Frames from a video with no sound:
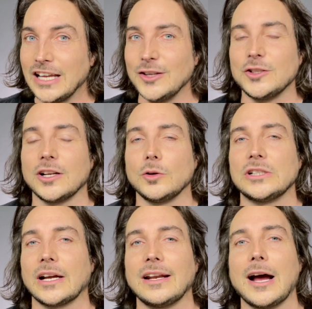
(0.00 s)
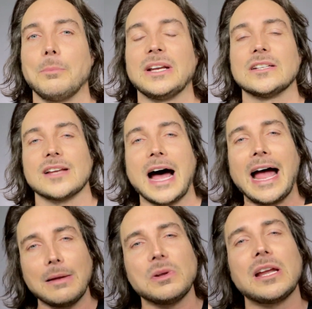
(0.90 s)
You should go check it out because
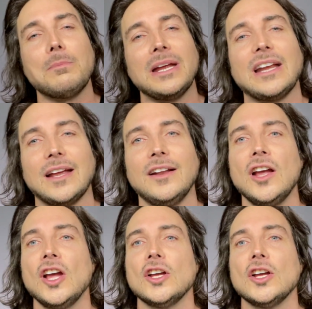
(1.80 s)
I am committed